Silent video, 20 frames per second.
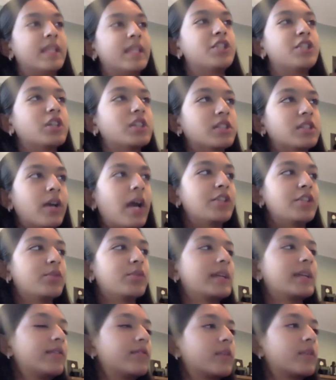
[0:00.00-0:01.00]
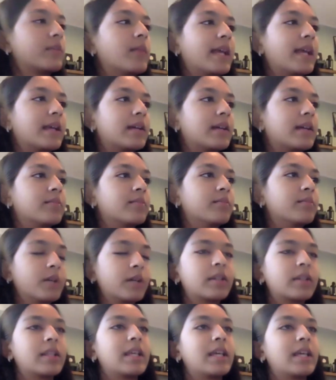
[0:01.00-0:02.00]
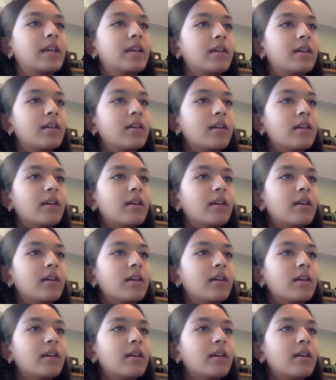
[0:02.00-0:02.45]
they just graduated from like Berkeley.